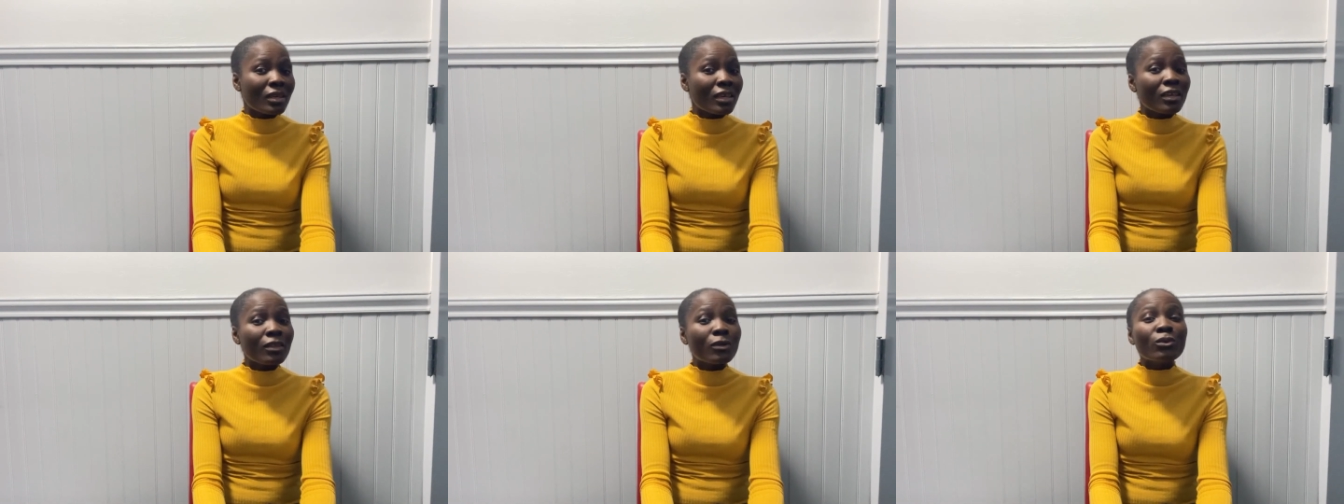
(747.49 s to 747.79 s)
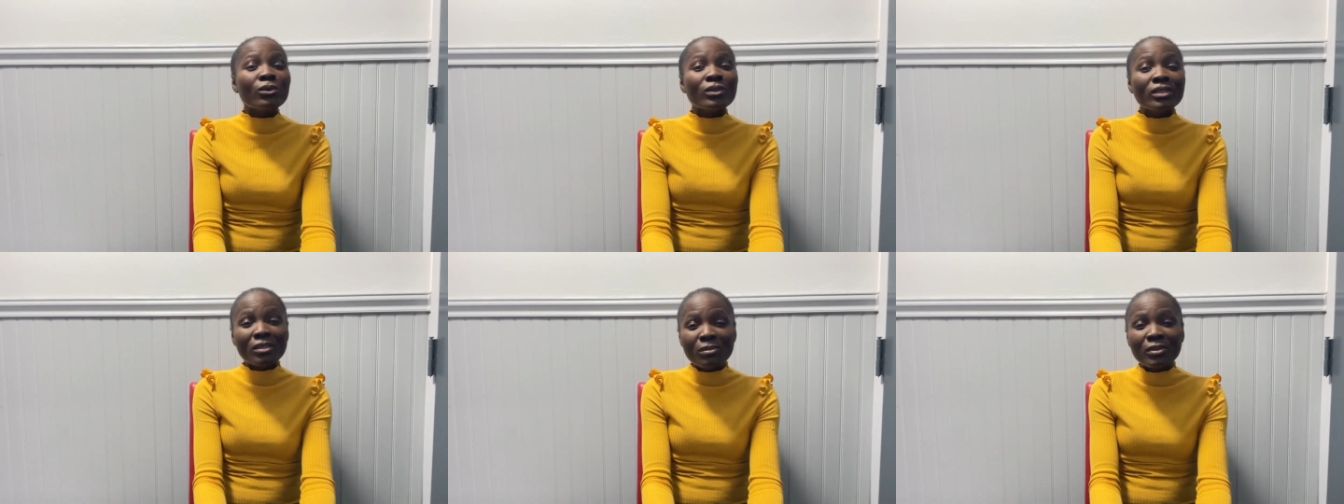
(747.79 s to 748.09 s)
It can
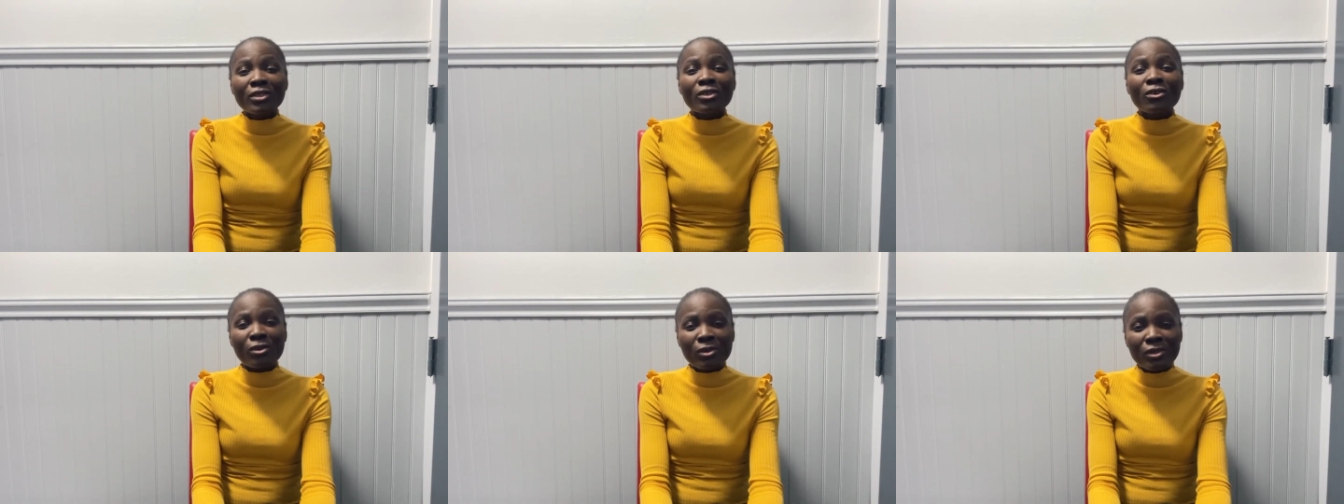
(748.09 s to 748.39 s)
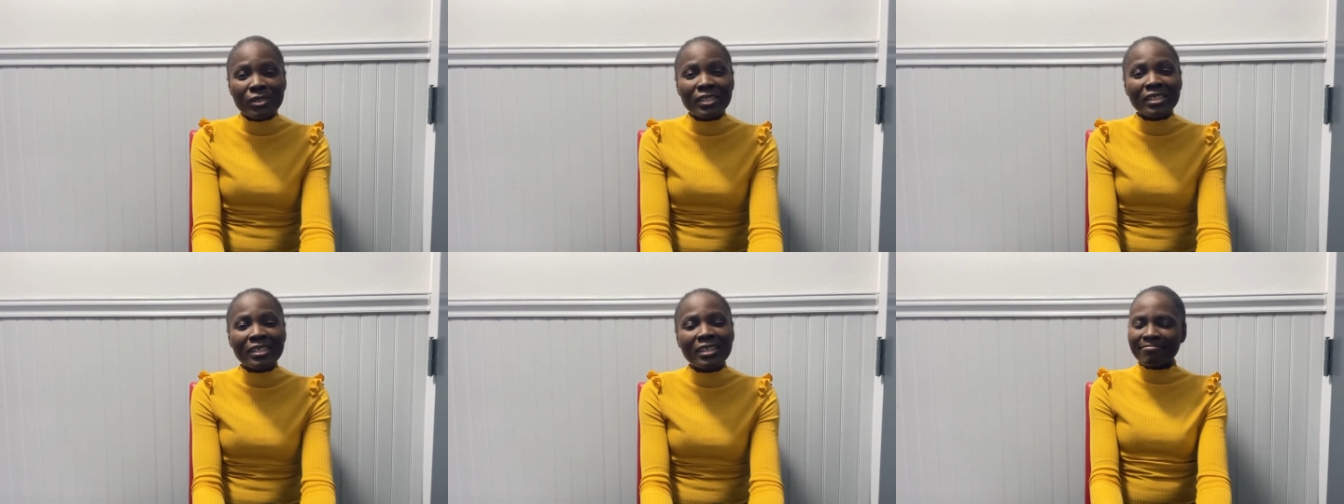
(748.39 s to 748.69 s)
only be
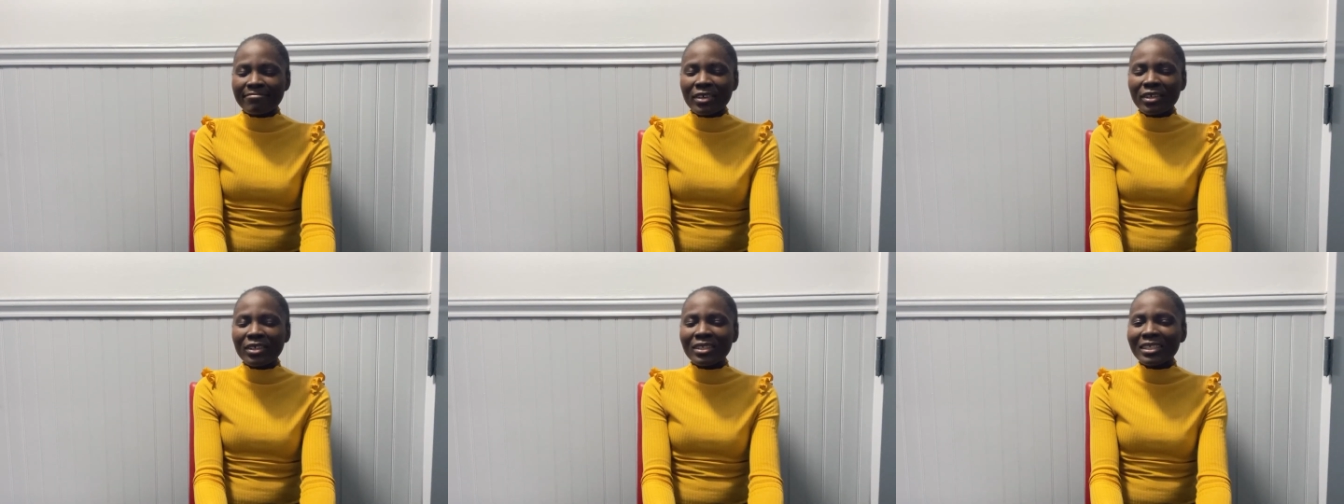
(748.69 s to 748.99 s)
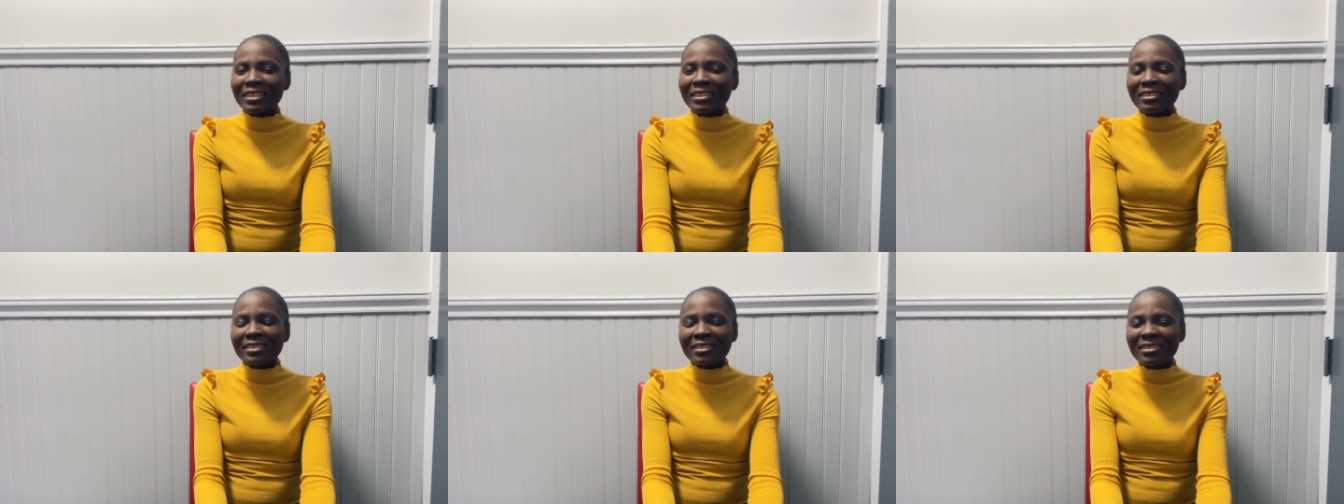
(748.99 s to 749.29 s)
God.
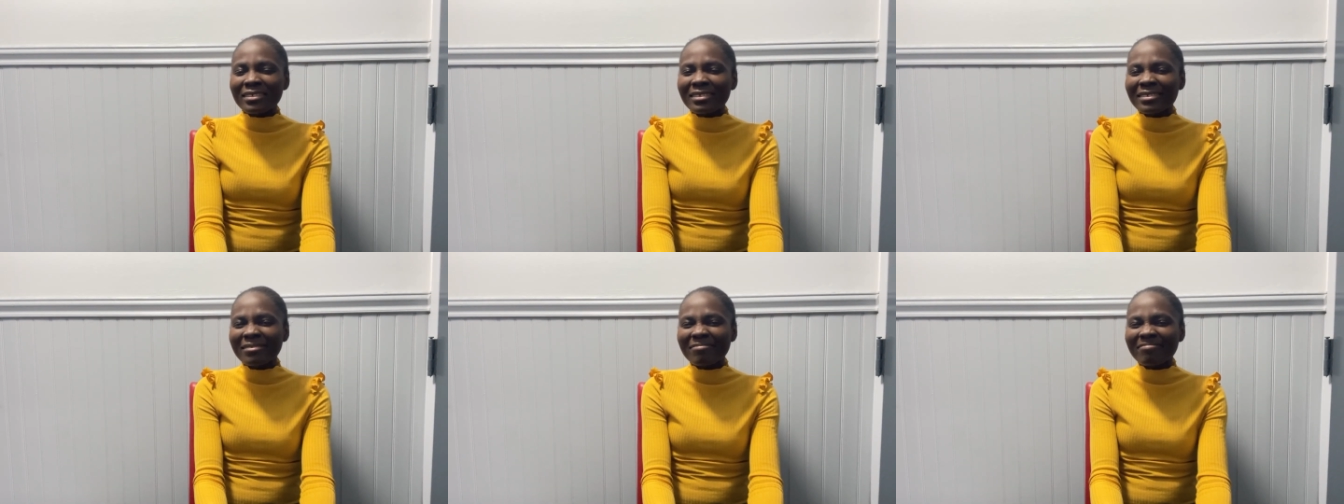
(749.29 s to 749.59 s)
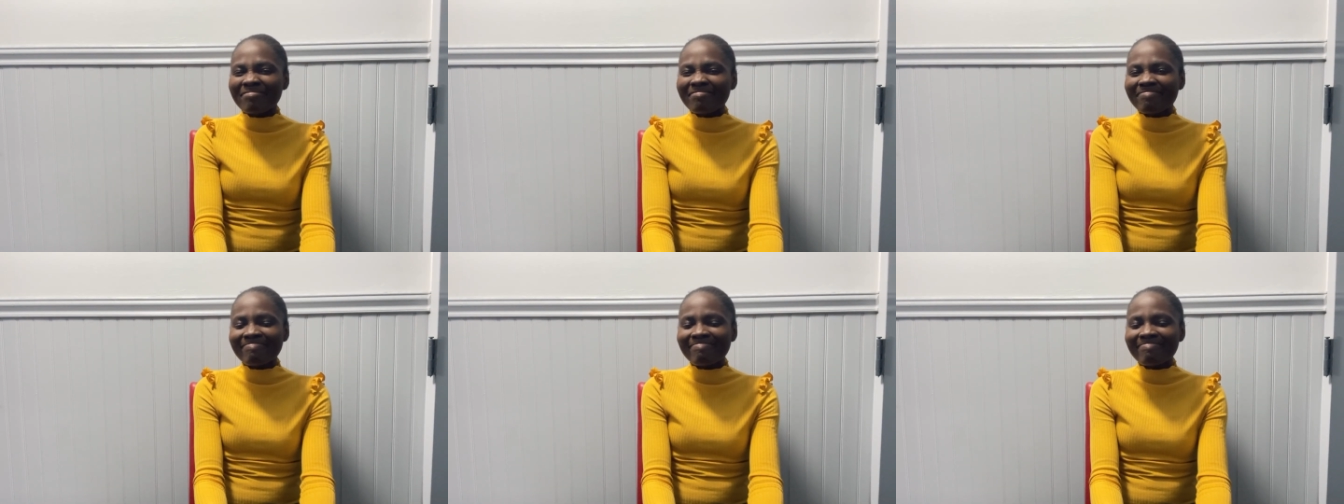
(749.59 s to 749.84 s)
Honestly,